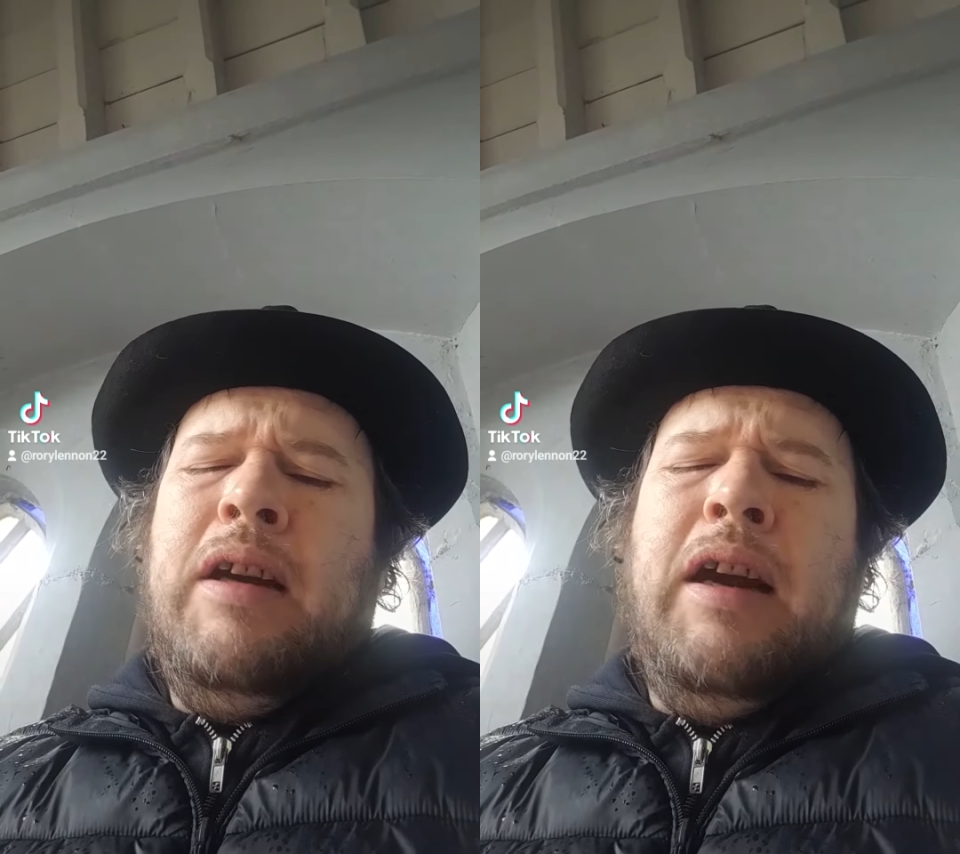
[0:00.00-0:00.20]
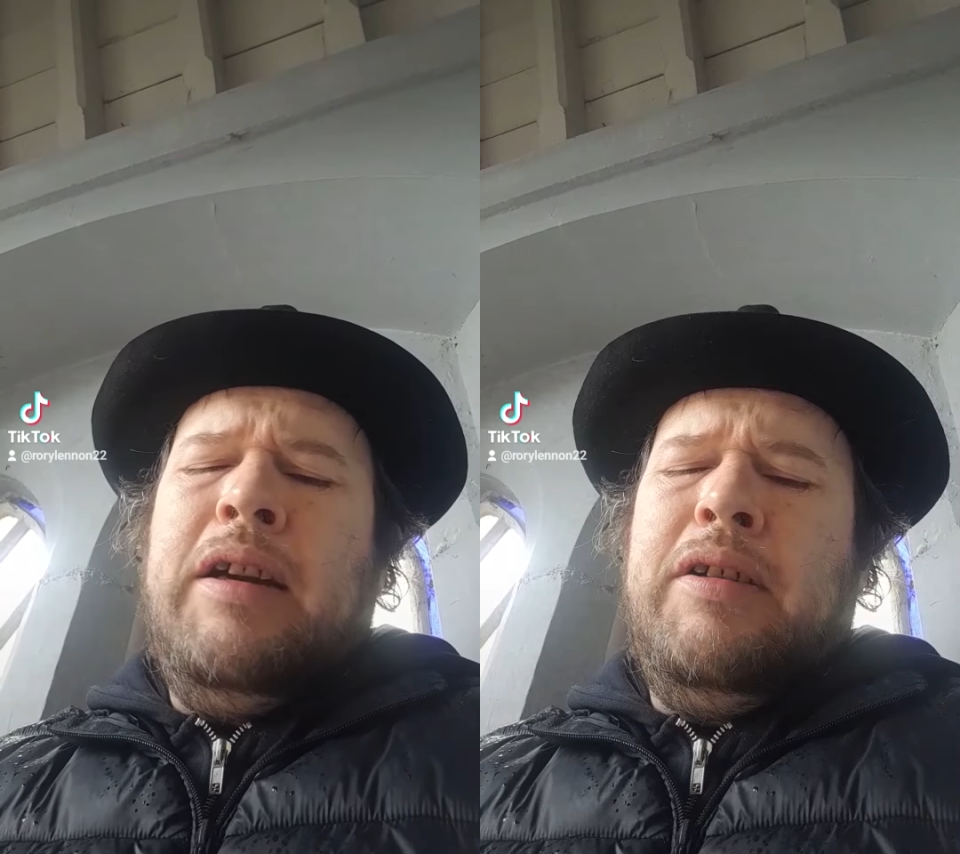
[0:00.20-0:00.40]

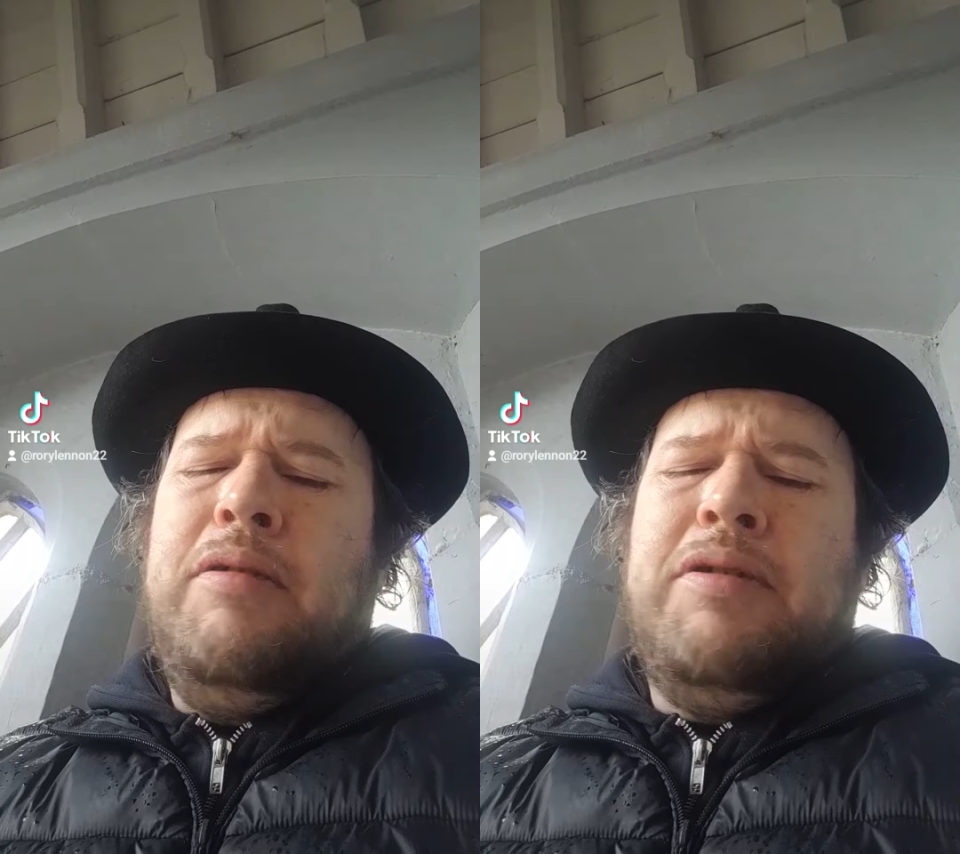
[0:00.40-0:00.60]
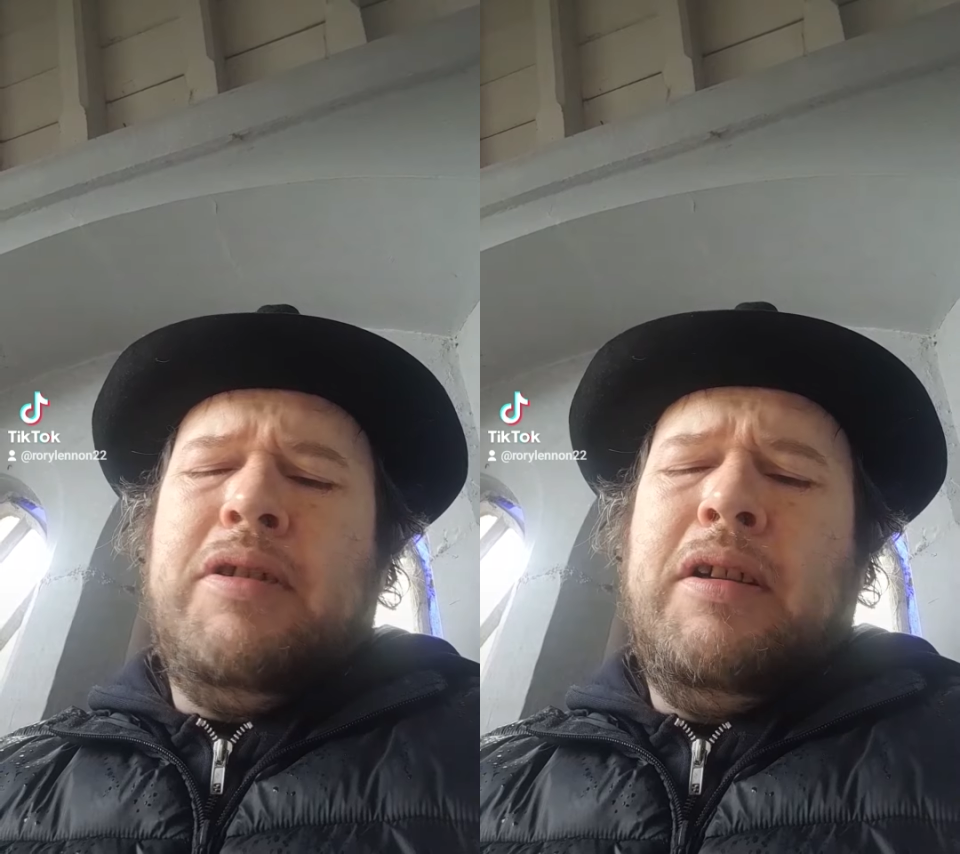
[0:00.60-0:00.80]
I
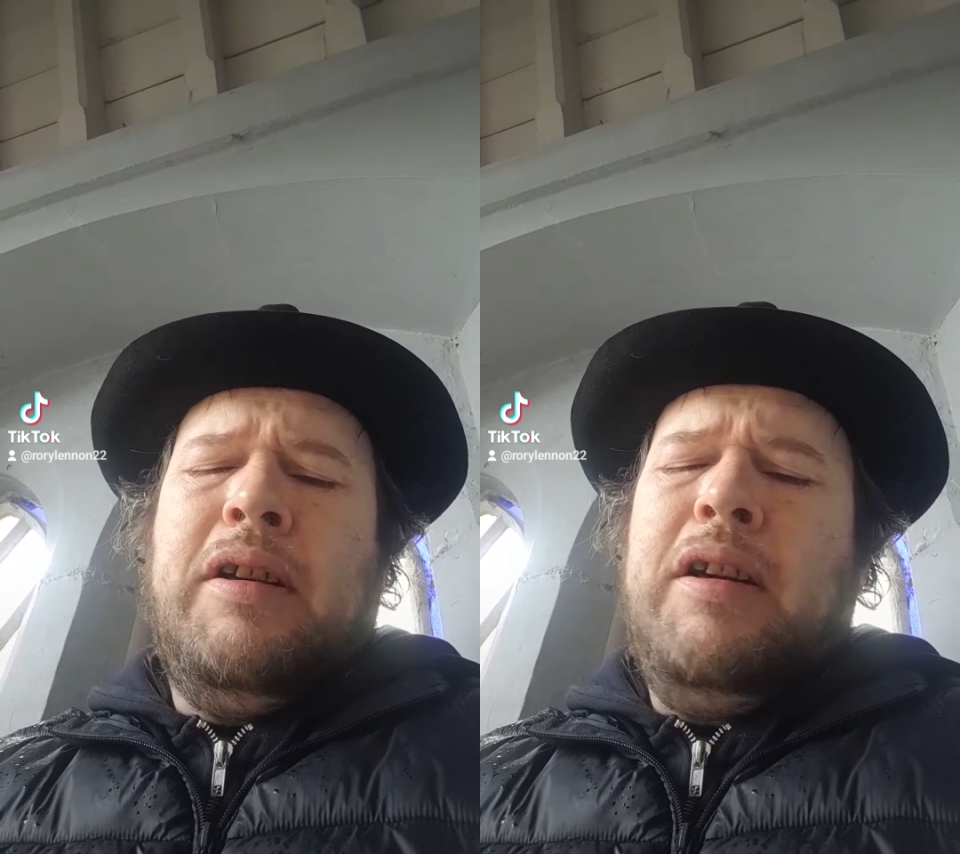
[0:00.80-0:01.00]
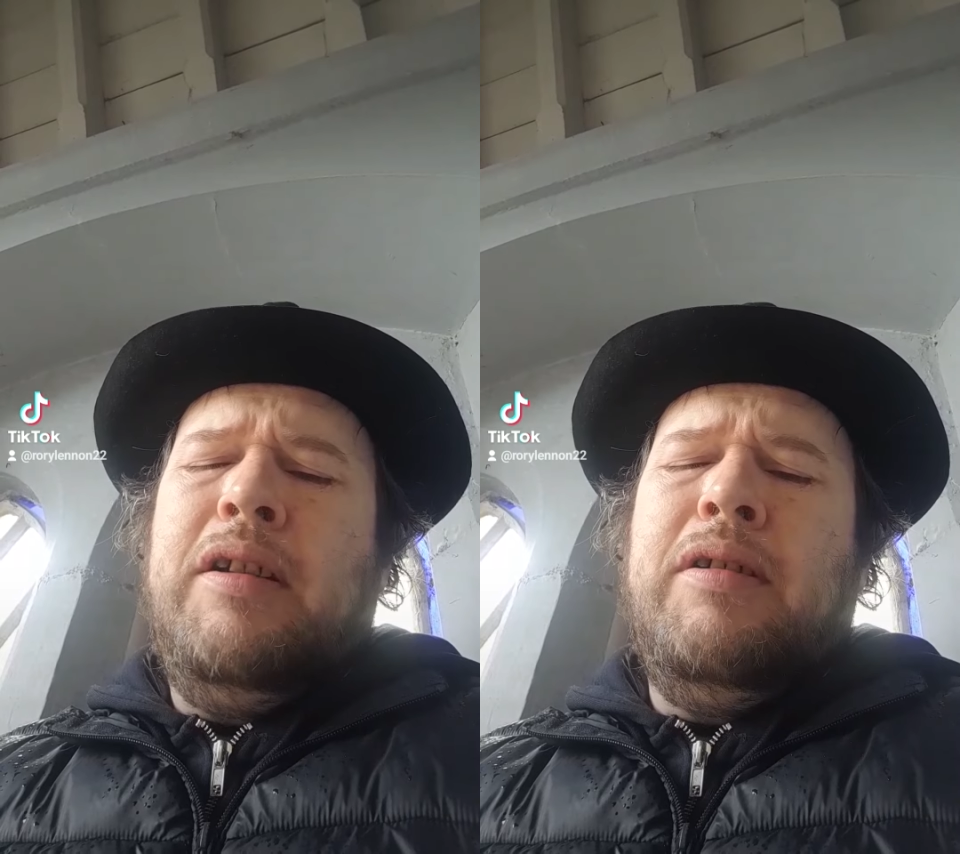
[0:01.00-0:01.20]
used to
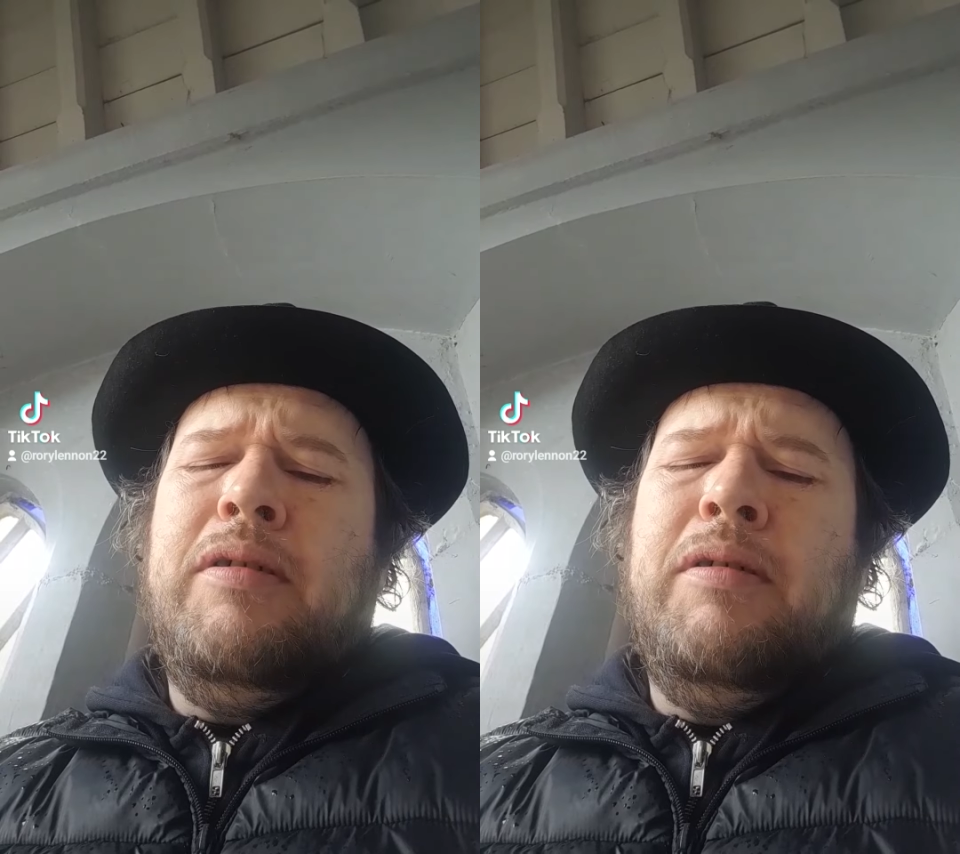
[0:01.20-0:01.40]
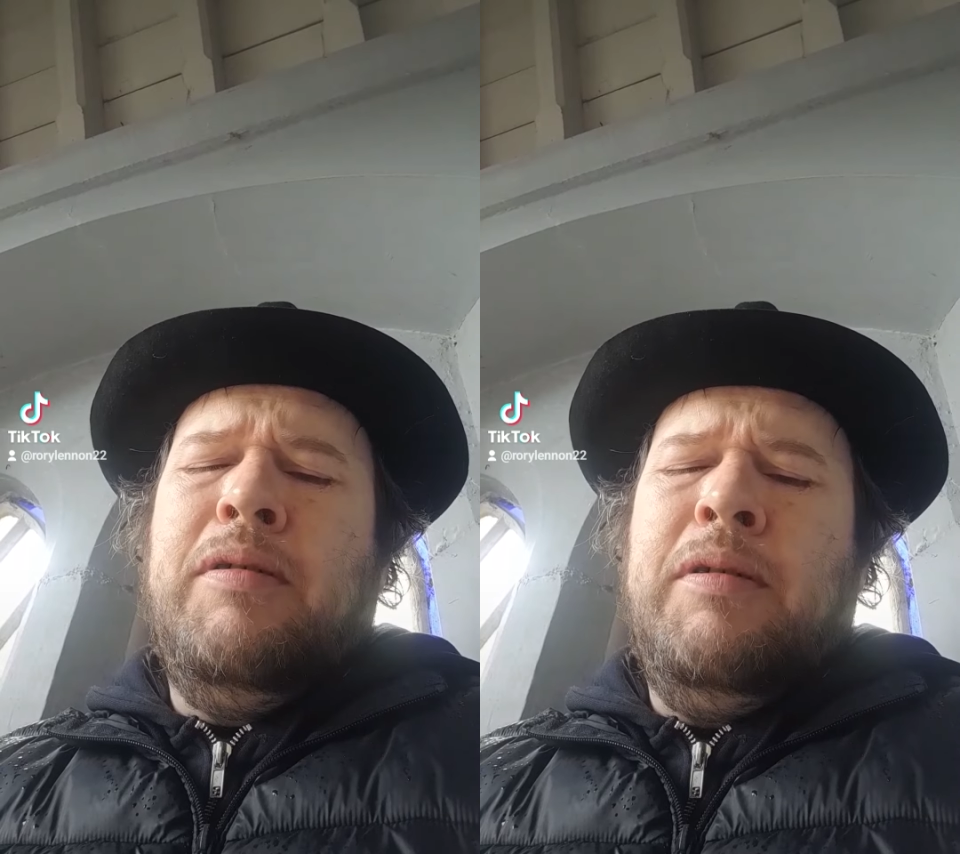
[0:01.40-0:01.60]

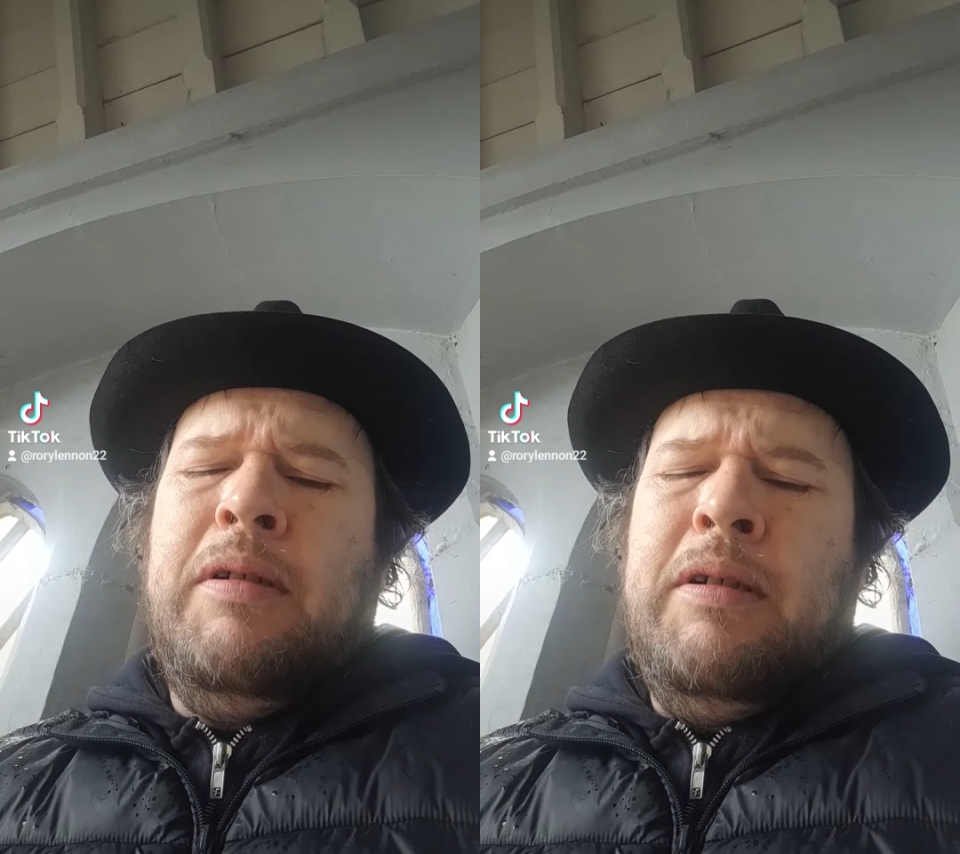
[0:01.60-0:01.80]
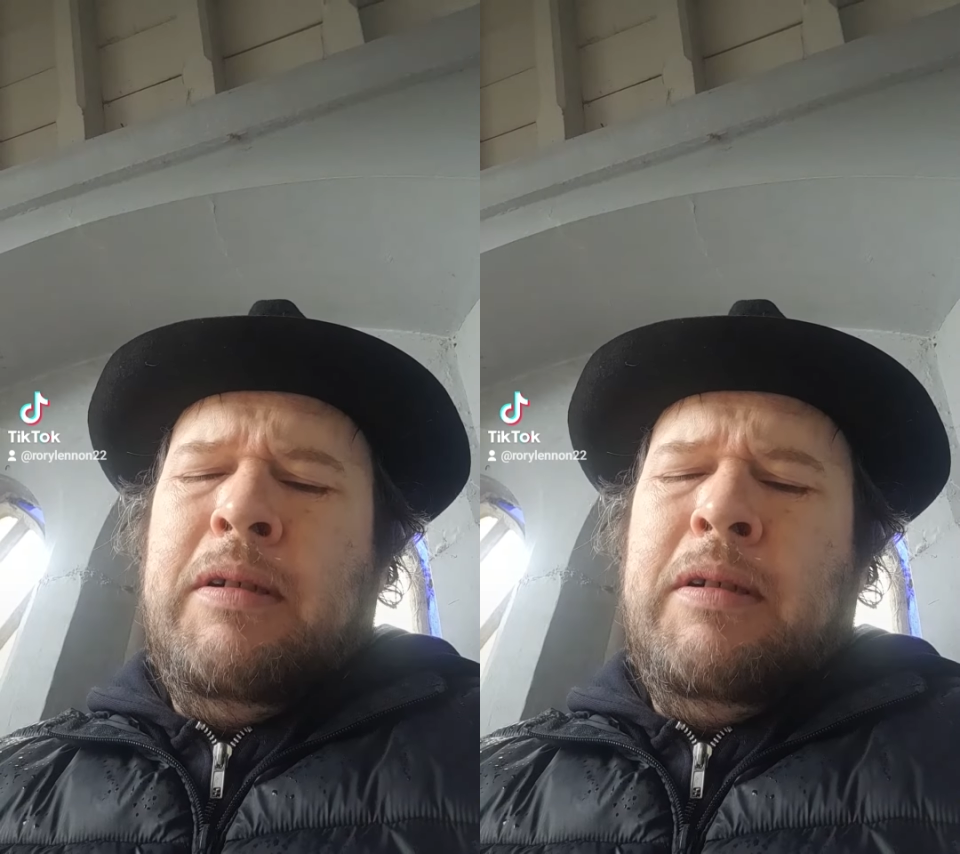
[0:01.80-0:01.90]
hear.